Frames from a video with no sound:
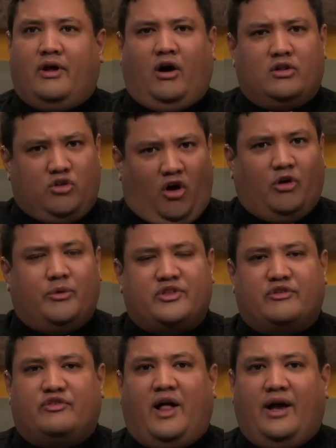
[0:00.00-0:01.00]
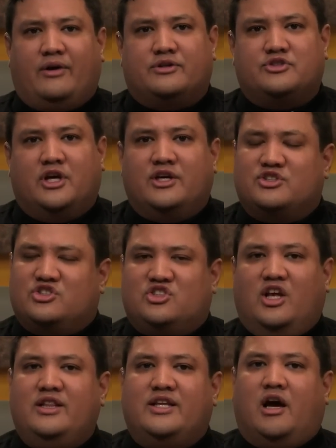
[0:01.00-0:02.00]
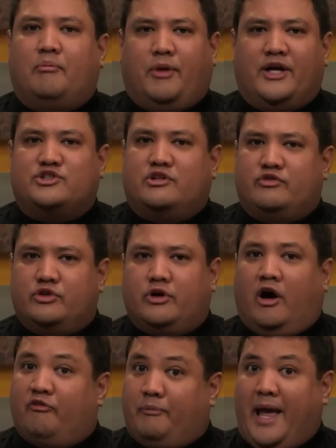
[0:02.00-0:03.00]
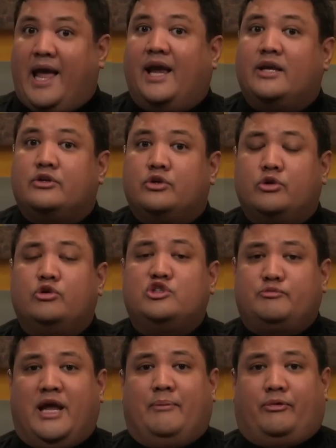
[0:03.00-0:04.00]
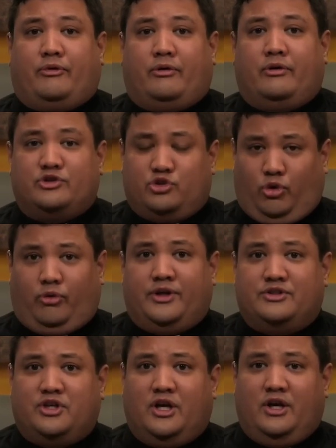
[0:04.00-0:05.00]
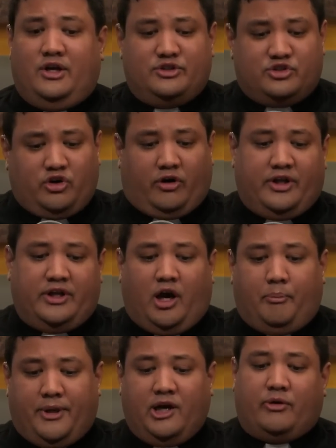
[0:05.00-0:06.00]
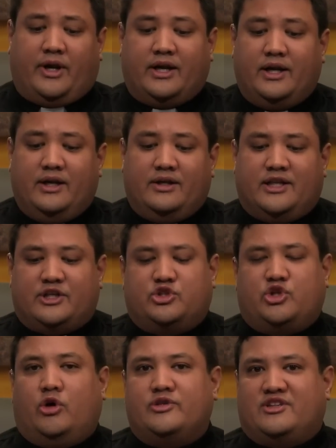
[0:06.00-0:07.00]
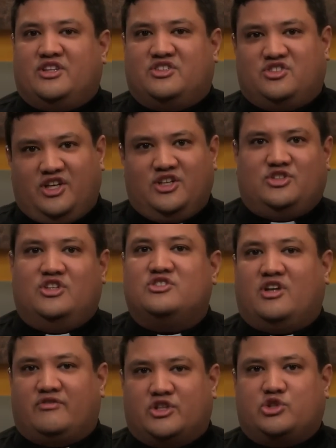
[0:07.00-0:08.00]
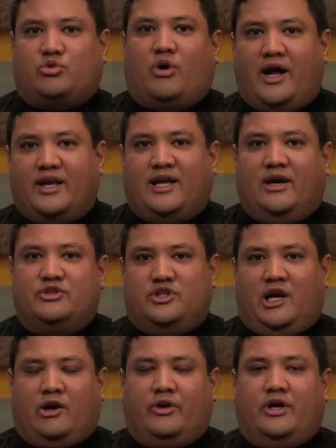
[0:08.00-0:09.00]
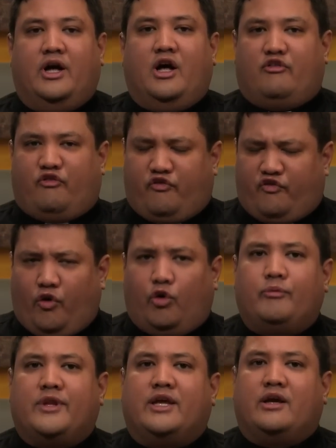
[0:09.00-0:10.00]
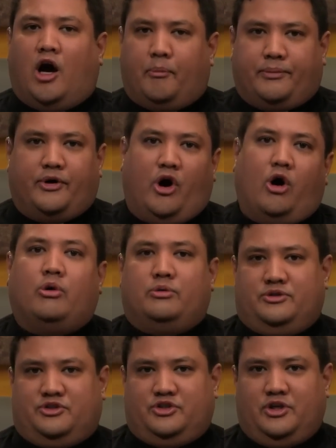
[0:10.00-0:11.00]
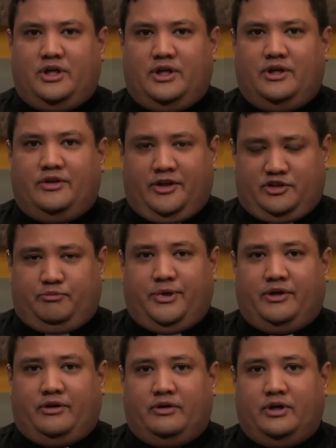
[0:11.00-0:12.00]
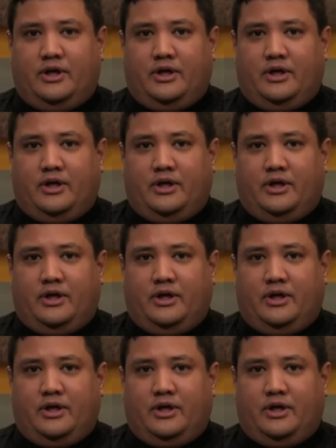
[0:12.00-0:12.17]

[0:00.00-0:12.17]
along with the flyers, suddenly a bunch of, of paid newspaper stories started appearing that showed that the citizens of the Tri County area firmly oppose this bill